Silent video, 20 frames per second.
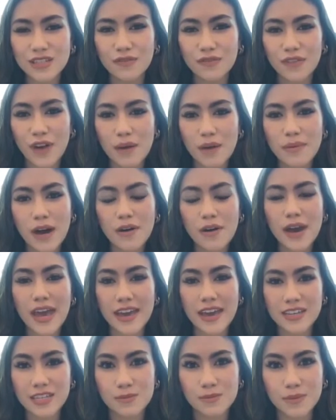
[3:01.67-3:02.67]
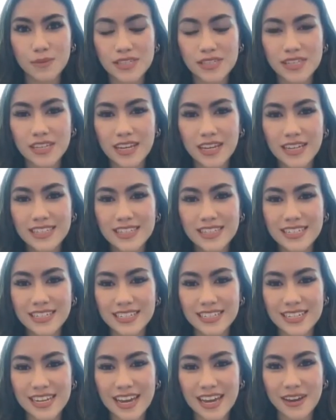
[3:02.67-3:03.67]
from our experts
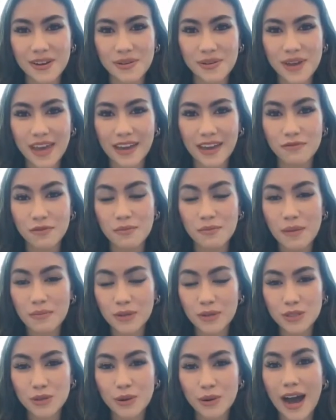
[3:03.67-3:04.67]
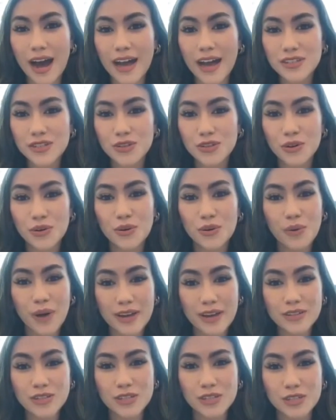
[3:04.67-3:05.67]
today. Okay, and remember to ask your
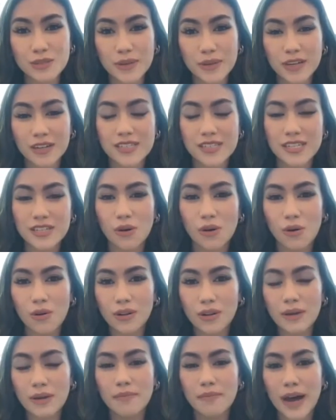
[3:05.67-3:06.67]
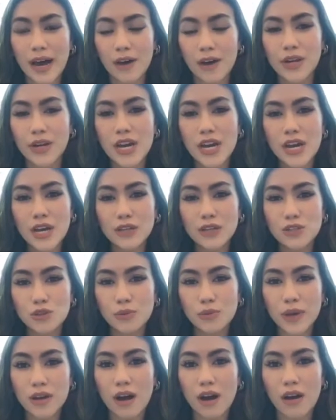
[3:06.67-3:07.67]
questions because it's all about a
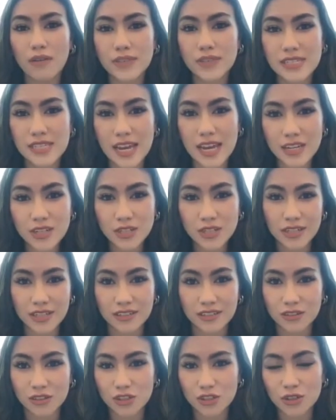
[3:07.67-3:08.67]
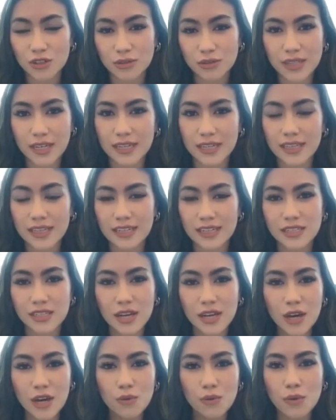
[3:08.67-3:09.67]
two-way conversation on shows like this.
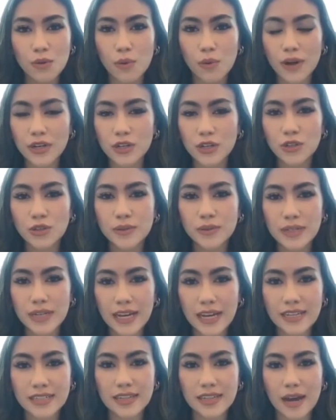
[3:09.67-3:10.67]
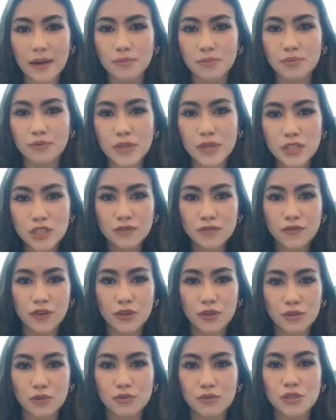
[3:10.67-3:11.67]
We want to create that bridge for
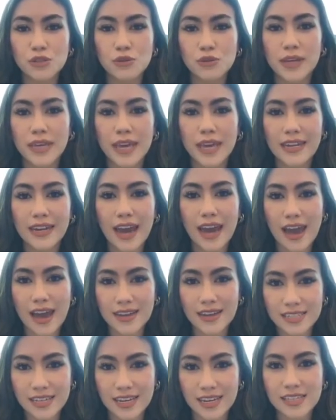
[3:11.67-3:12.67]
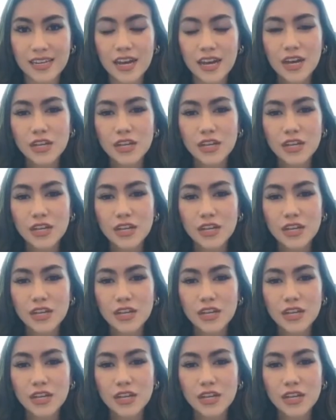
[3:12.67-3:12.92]
you to gain access